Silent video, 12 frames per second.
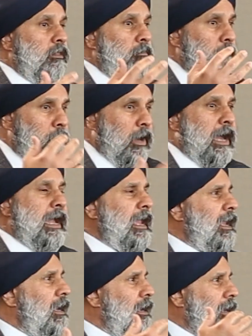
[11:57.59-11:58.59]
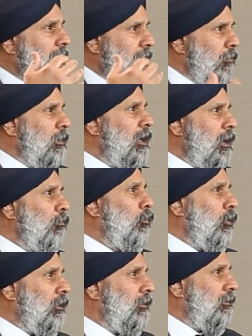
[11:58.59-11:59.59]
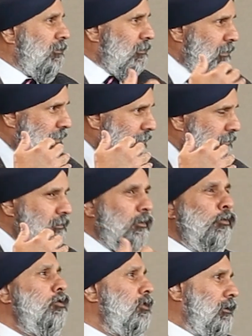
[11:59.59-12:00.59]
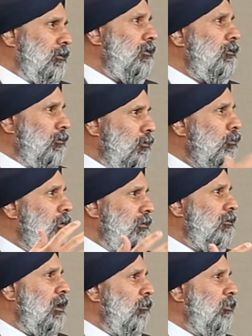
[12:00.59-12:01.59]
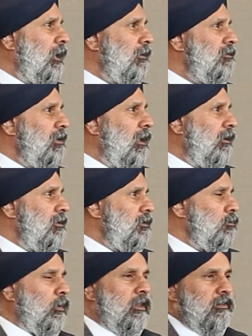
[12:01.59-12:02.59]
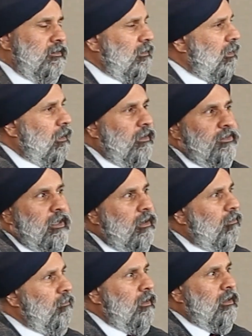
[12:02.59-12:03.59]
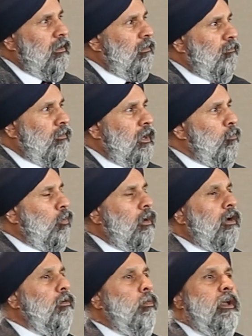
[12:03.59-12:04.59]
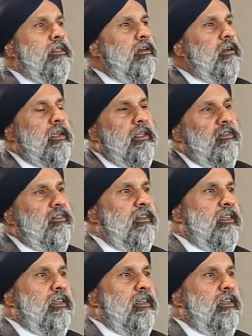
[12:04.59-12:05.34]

by coming up with solutions to these complex challenges, whether it's in the healthcare framework, whether it's